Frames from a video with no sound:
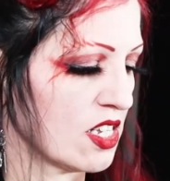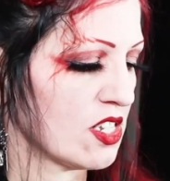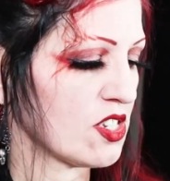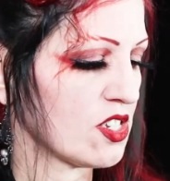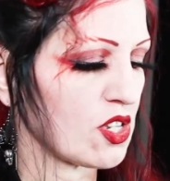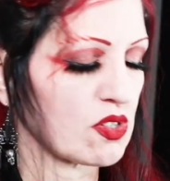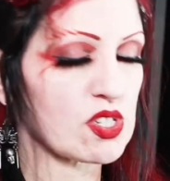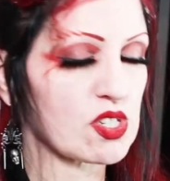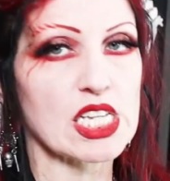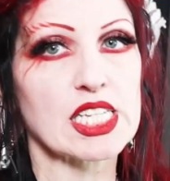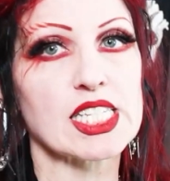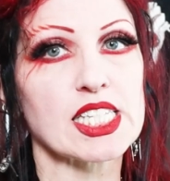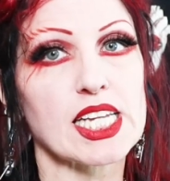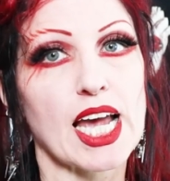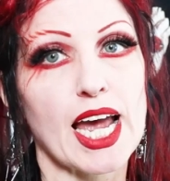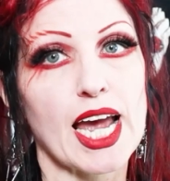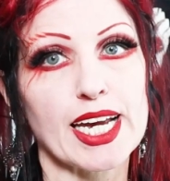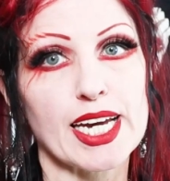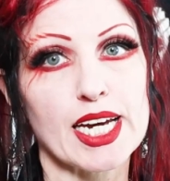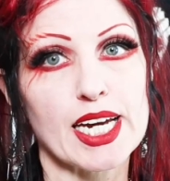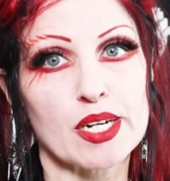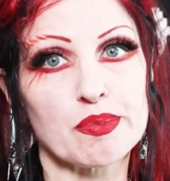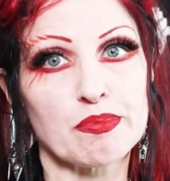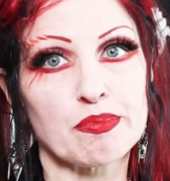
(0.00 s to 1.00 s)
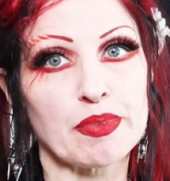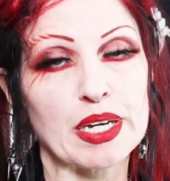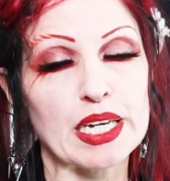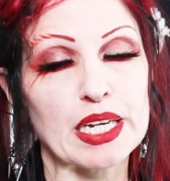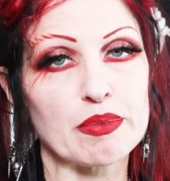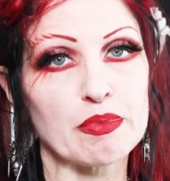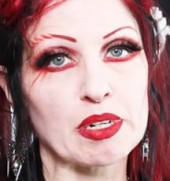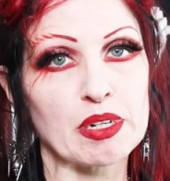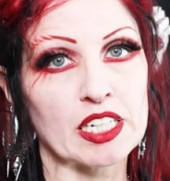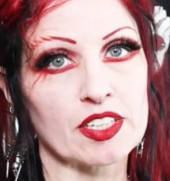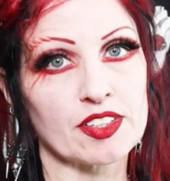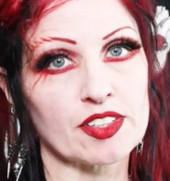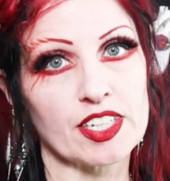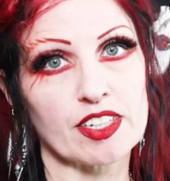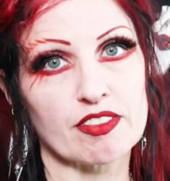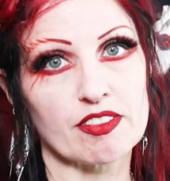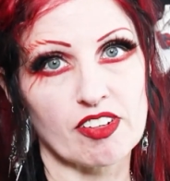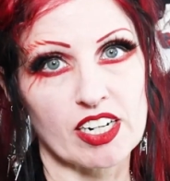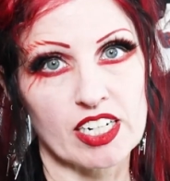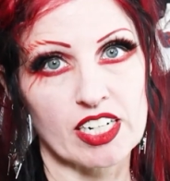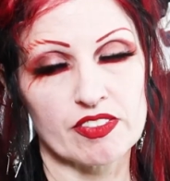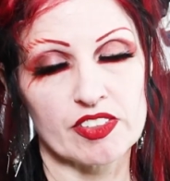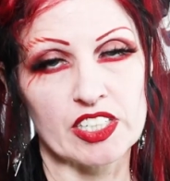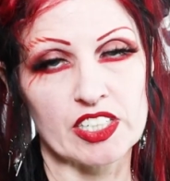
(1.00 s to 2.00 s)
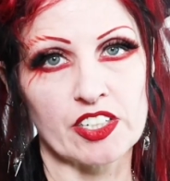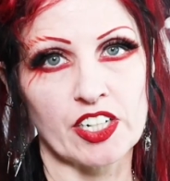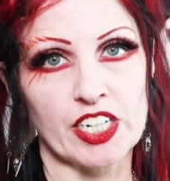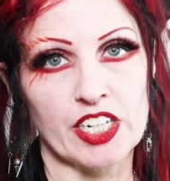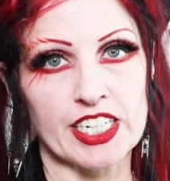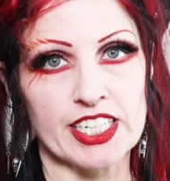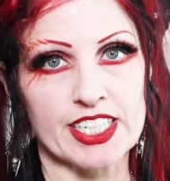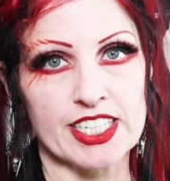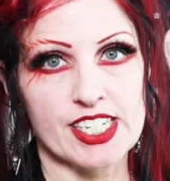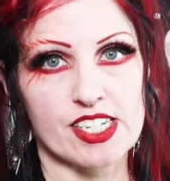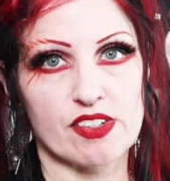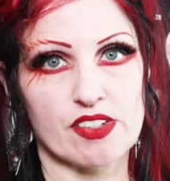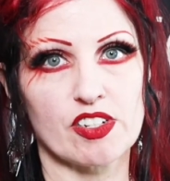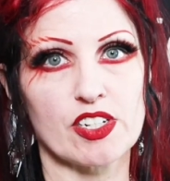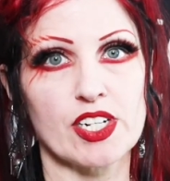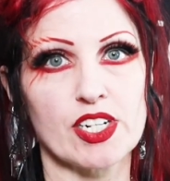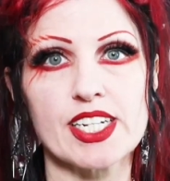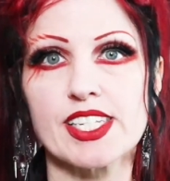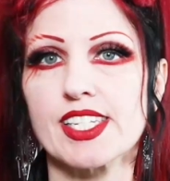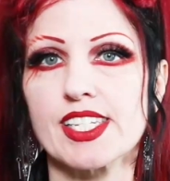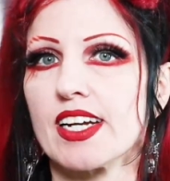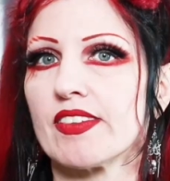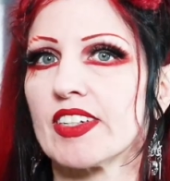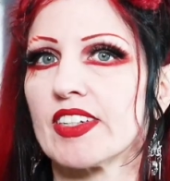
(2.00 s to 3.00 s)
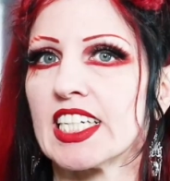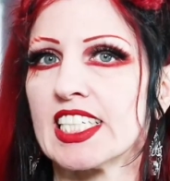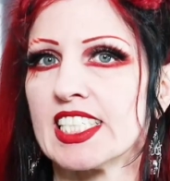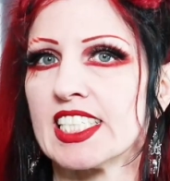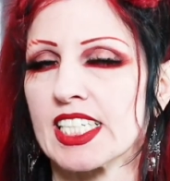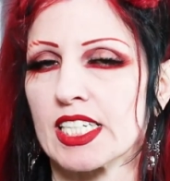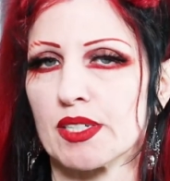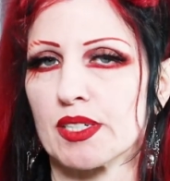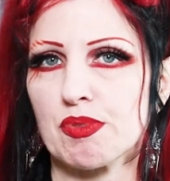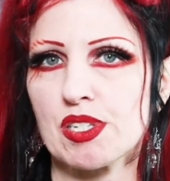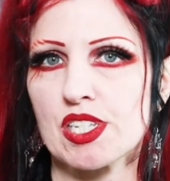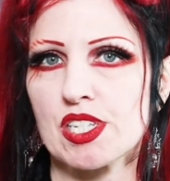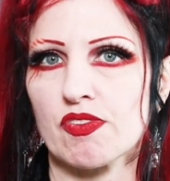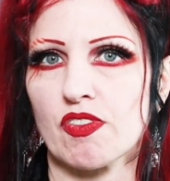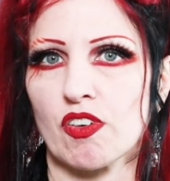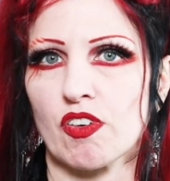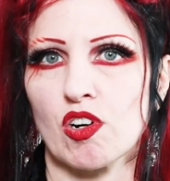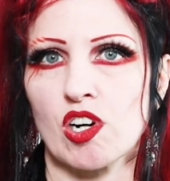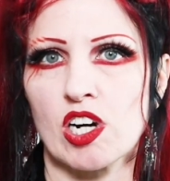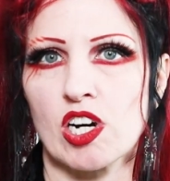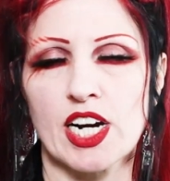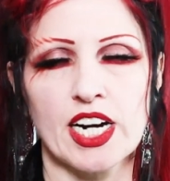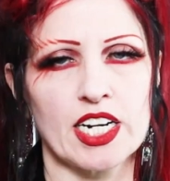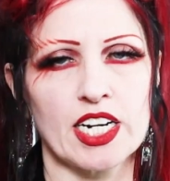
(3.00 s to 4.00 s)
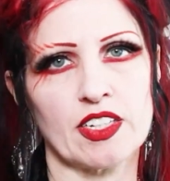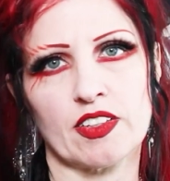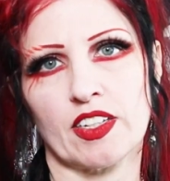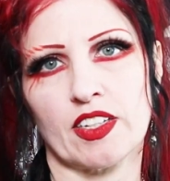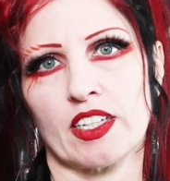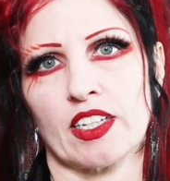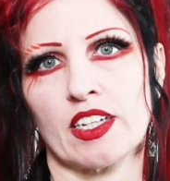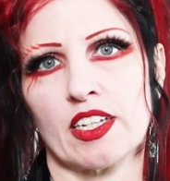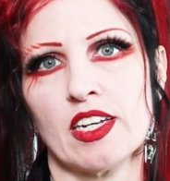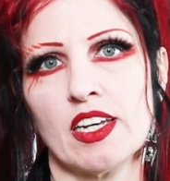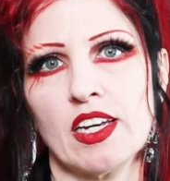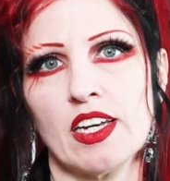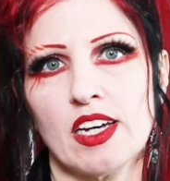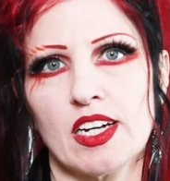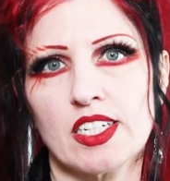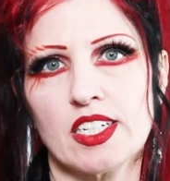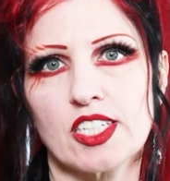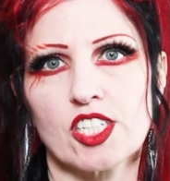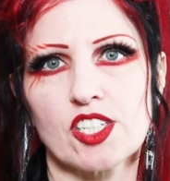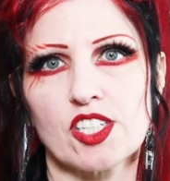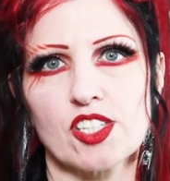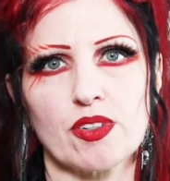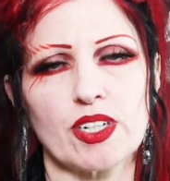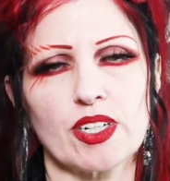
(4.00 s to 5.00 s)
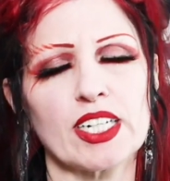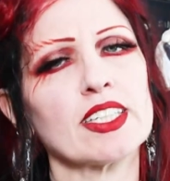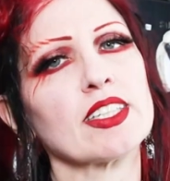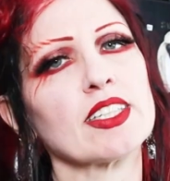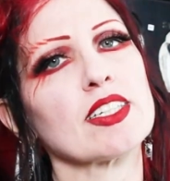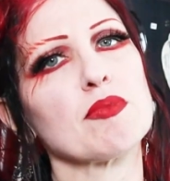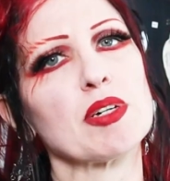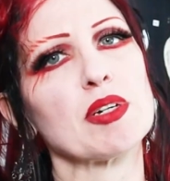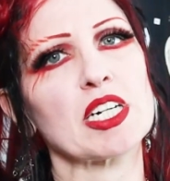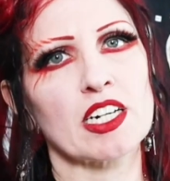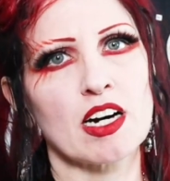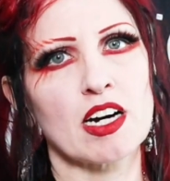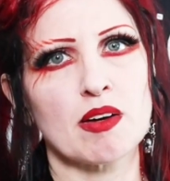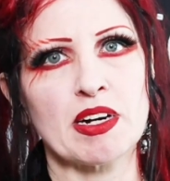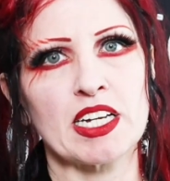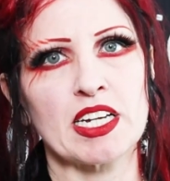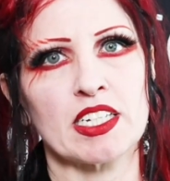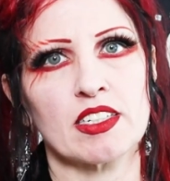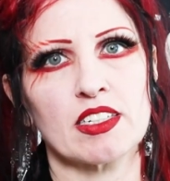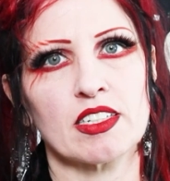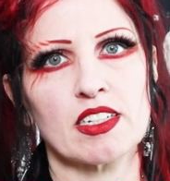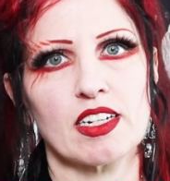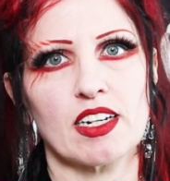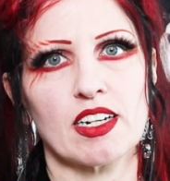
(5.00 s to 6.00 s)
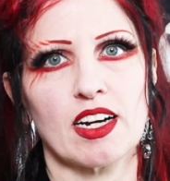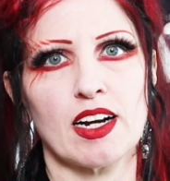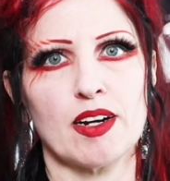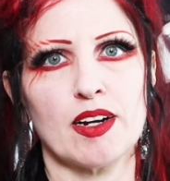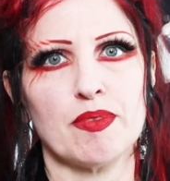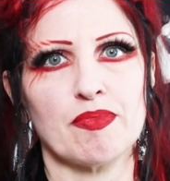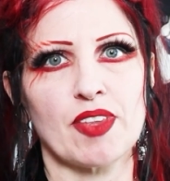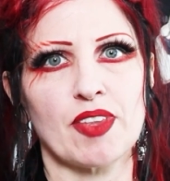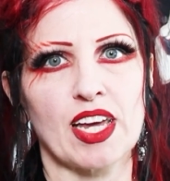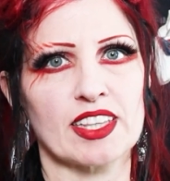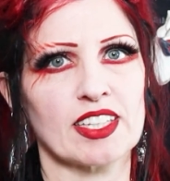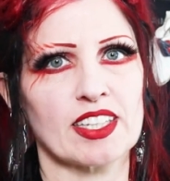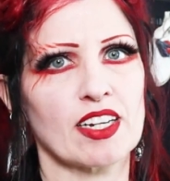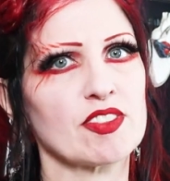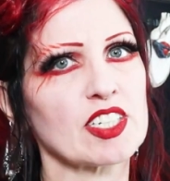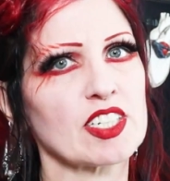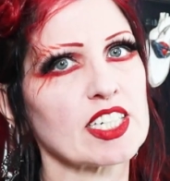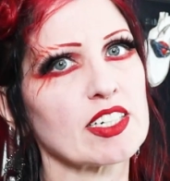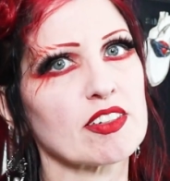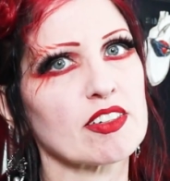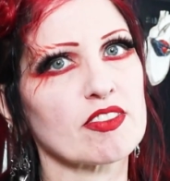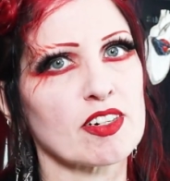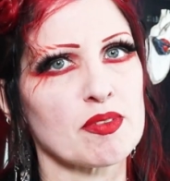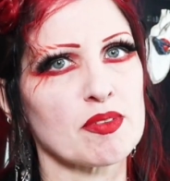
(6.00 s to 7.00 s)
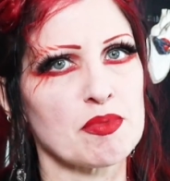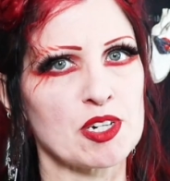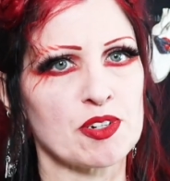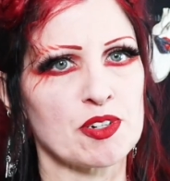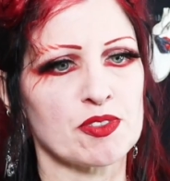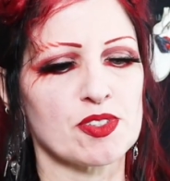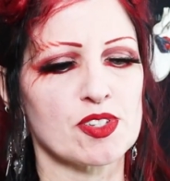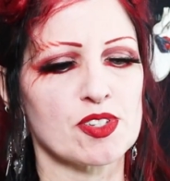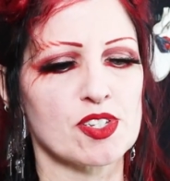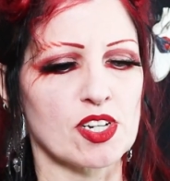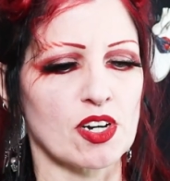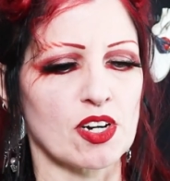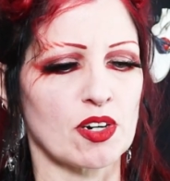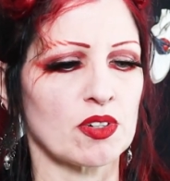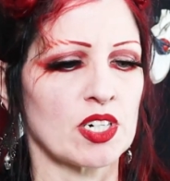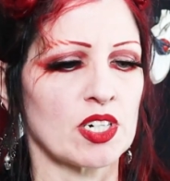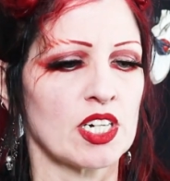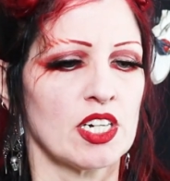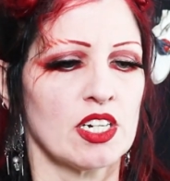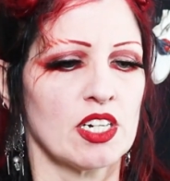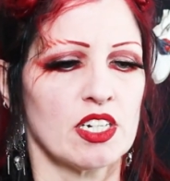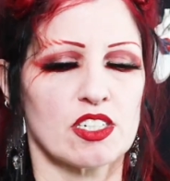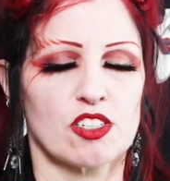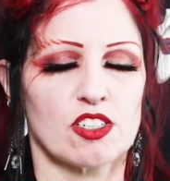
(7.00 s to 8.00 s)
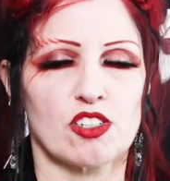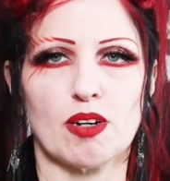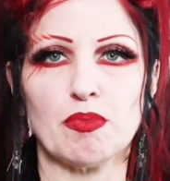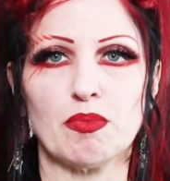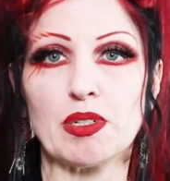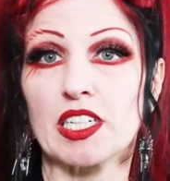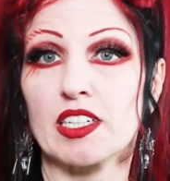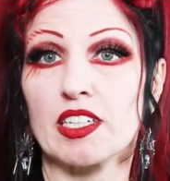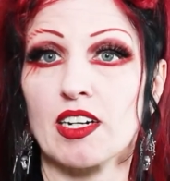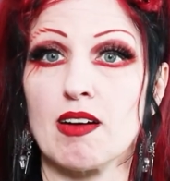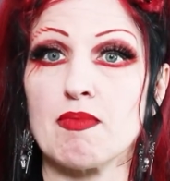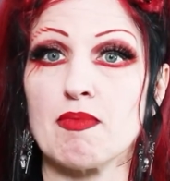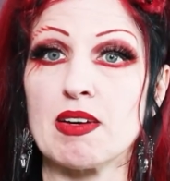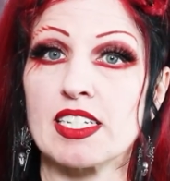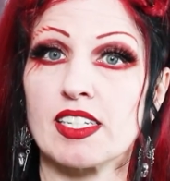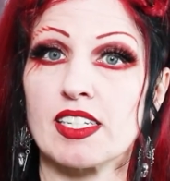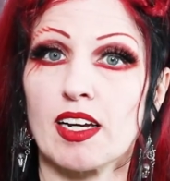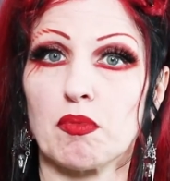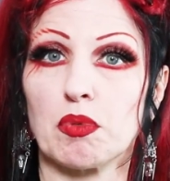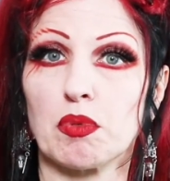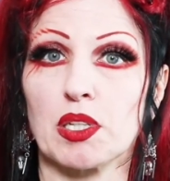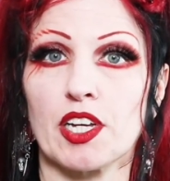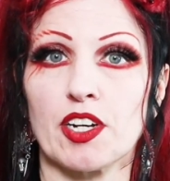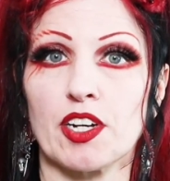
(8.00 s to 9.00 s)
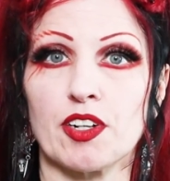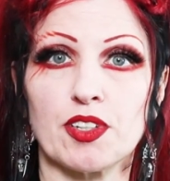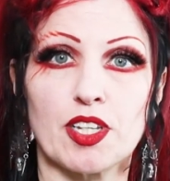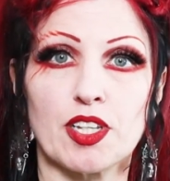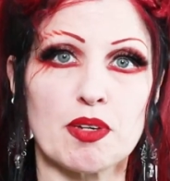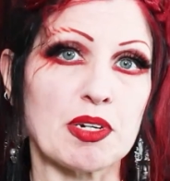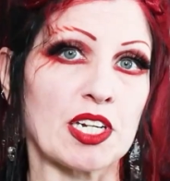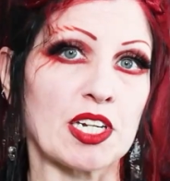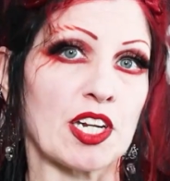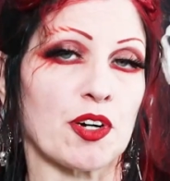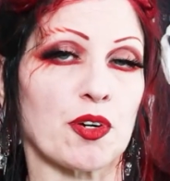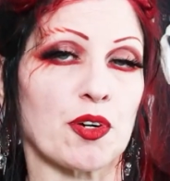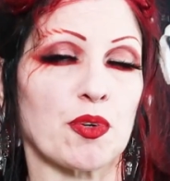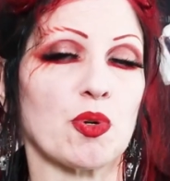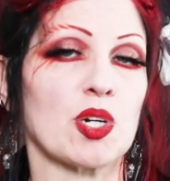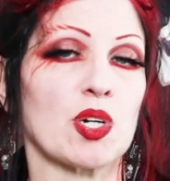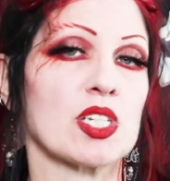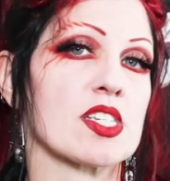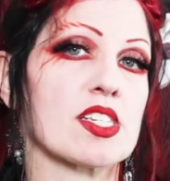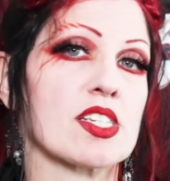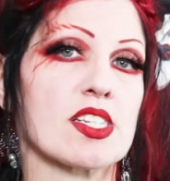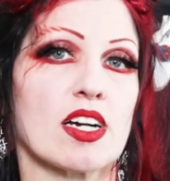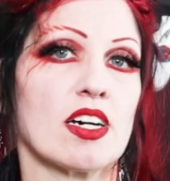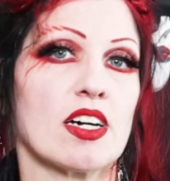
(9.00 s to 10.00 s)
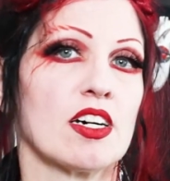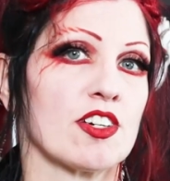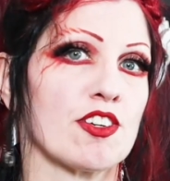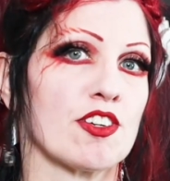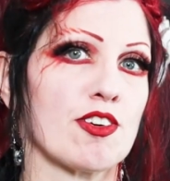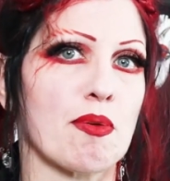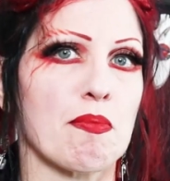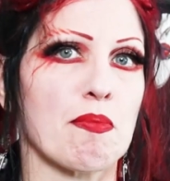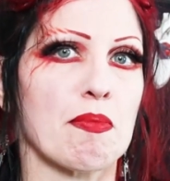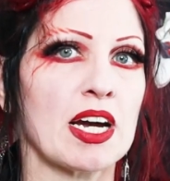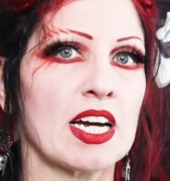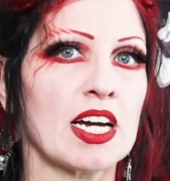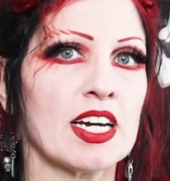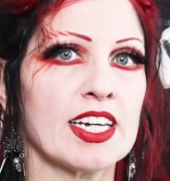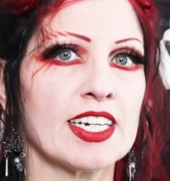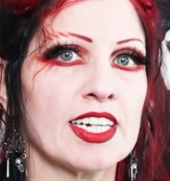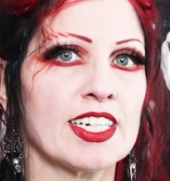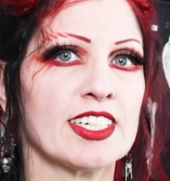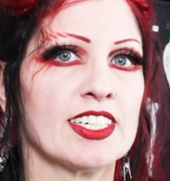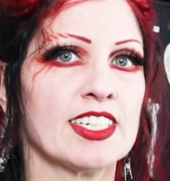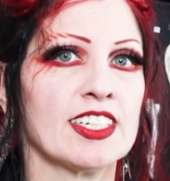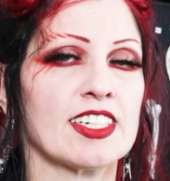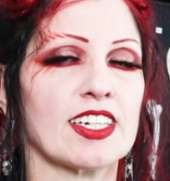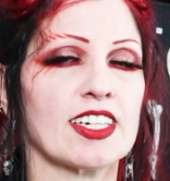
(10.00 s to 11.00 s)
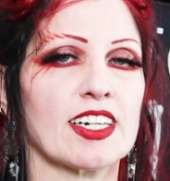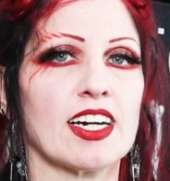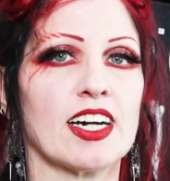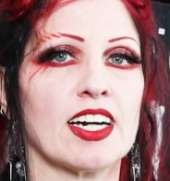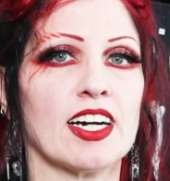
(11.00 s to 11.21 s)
So since I am admittedly afraid of ingredients, if you guys have any tips for anything, just go ahead and leave me a comment. I'd love to hear from you. So drop me a comment down below. Let me know what's on your mind.